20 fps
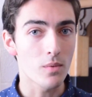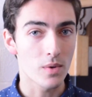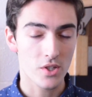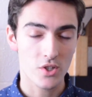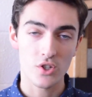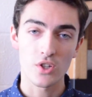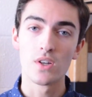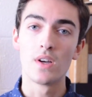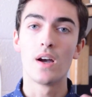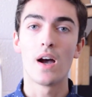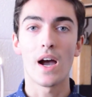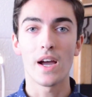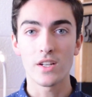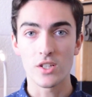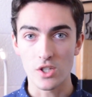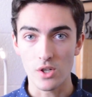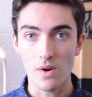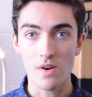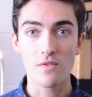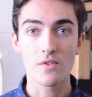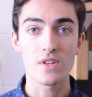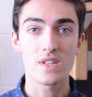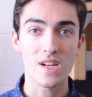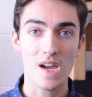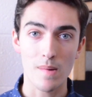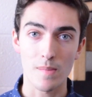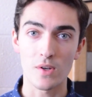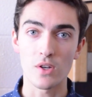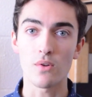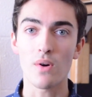which I do every
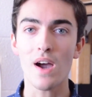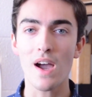time a new